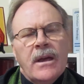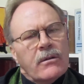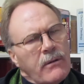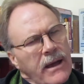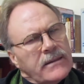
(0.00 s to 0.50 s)

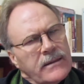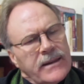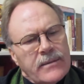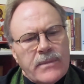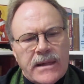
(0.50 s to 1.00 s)
Granted,
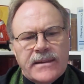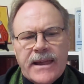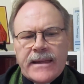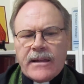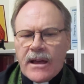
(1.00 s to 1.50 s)
it may
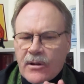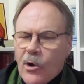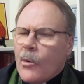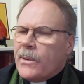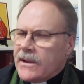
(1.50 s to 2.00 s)
take a
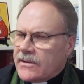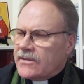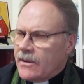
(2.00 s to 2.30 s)
copious